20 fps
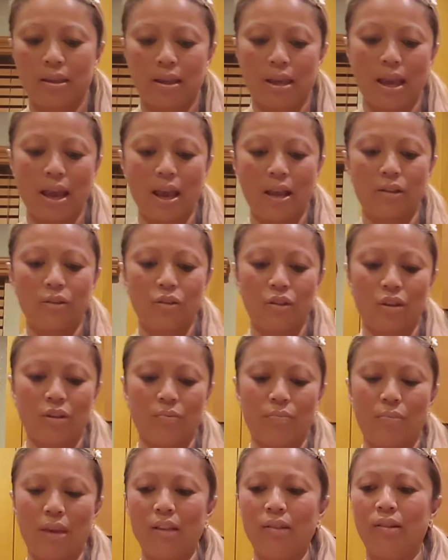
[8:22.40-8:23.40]
and just
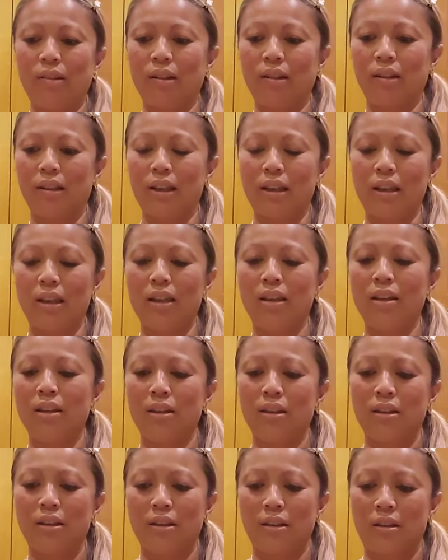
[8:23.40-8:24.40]
basically
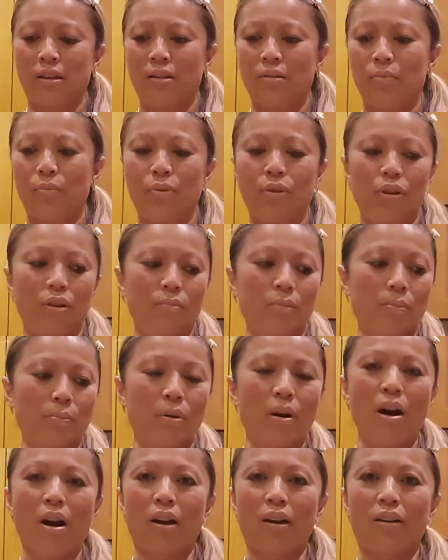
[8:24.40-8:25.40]
pull them
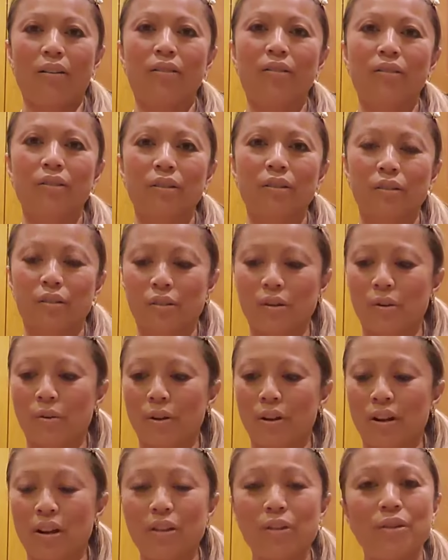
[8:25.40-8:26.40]
apart. So
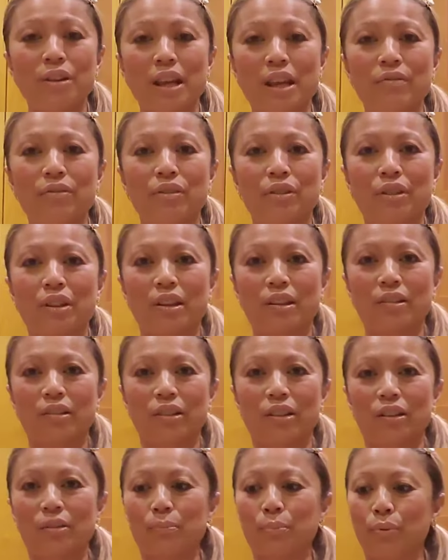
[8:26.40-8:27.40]
another name for this
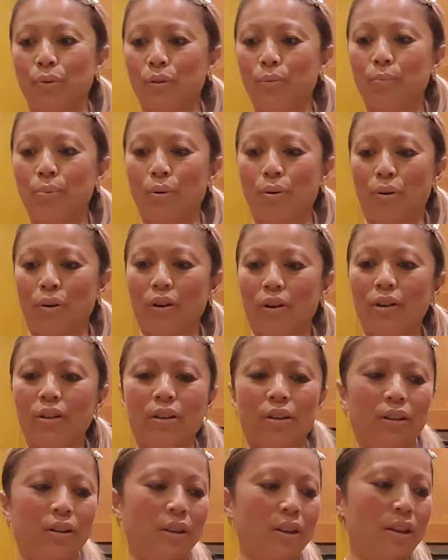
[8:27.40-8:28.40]
is pulled pork,
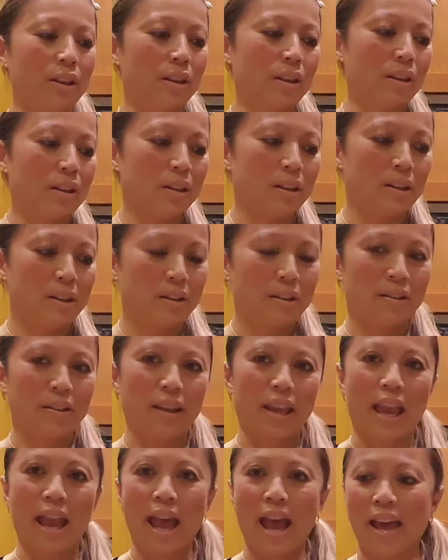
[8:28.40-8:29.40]

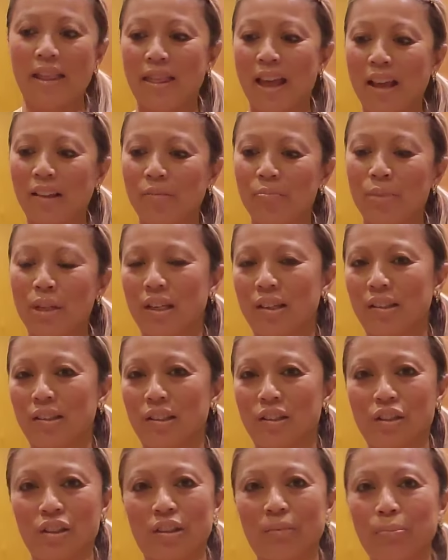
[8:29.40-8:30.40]
and that's because it
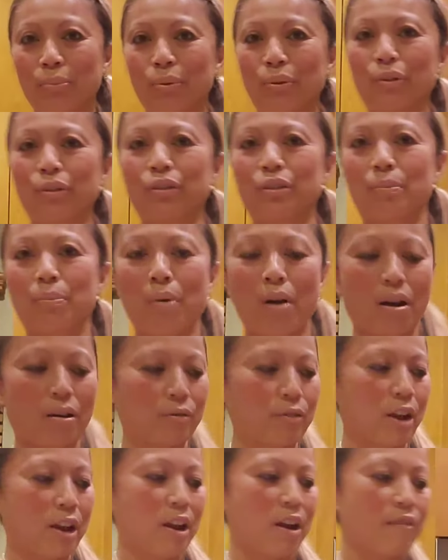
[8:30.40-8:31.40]
just pulls apart
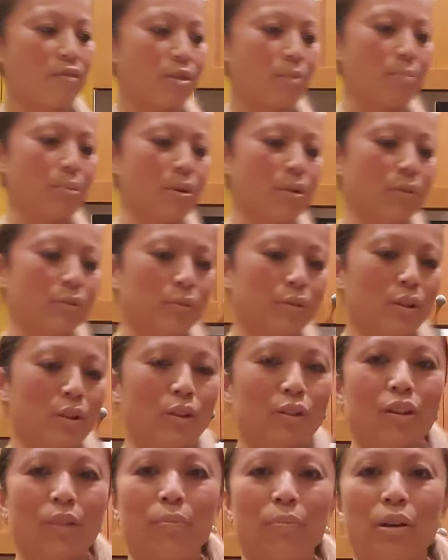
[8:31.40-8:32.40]
right off the bone.
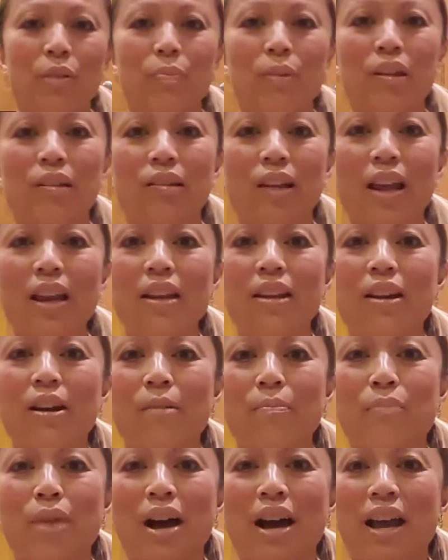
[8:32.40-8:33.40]
So I'm going to be setting up
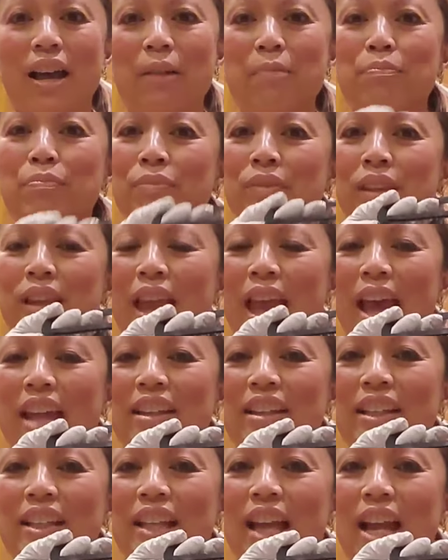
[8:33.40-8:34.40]
my
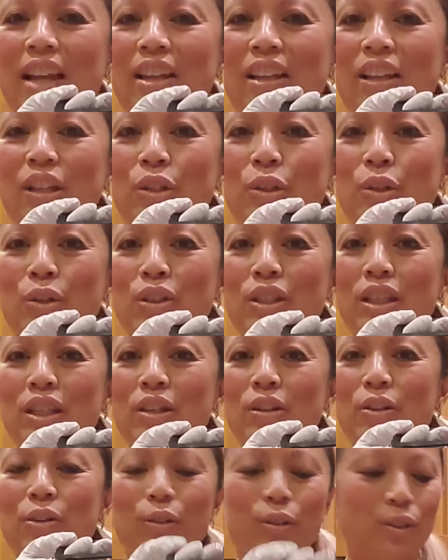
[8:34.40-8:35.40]
handy dandy
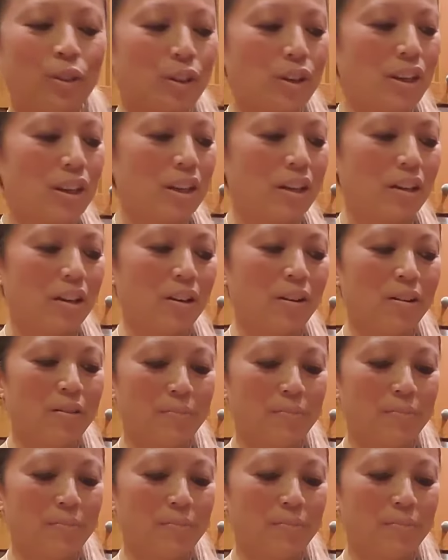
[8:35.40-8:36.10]
tortilla holder here